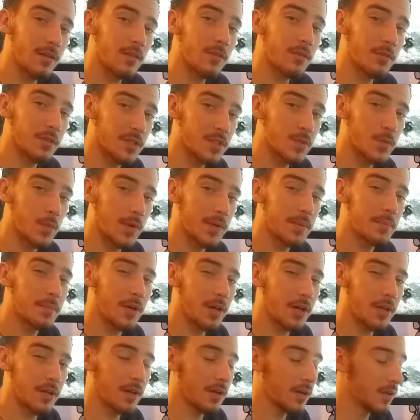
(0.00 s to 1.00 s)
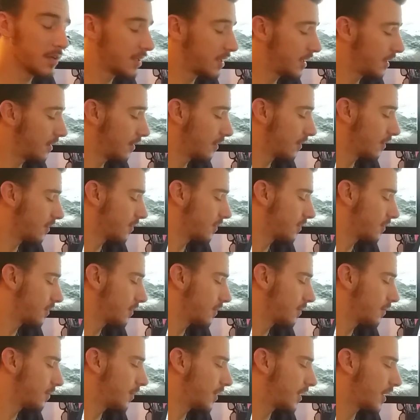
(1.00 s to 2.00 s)
There is one mod on here,
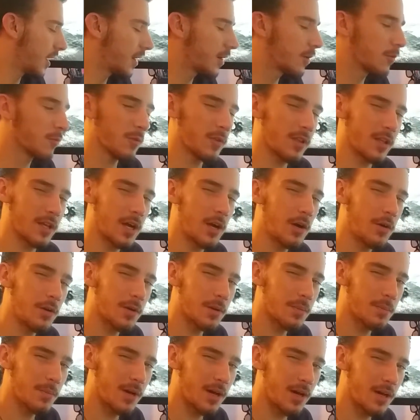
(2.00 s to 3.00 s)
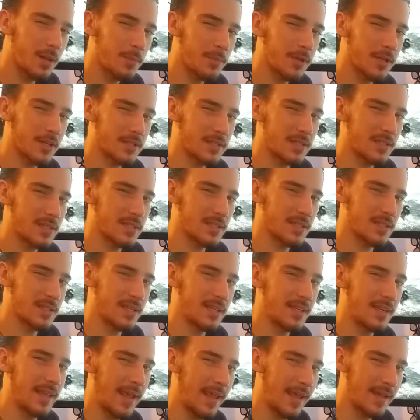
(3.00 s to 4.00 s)
but I don't really call it a mod because it doesn't
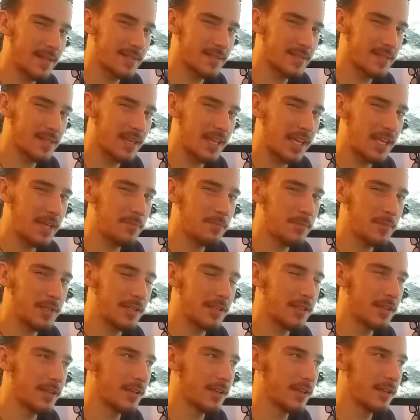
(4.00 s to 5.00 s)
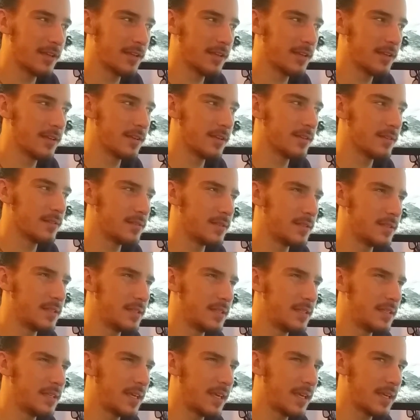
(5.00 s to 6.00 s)
enhance the game. It
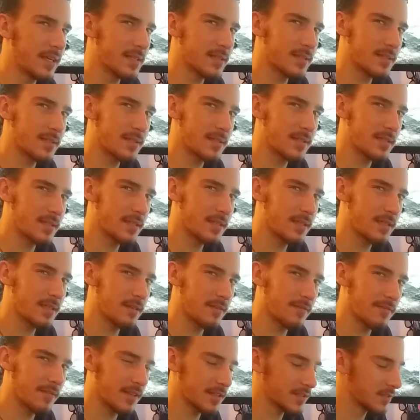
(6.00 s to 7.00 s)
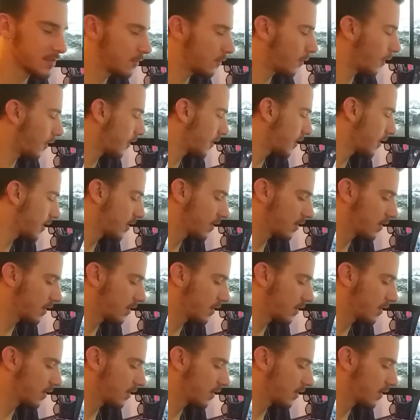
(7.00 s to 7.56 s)
de-hances it, if that's a word.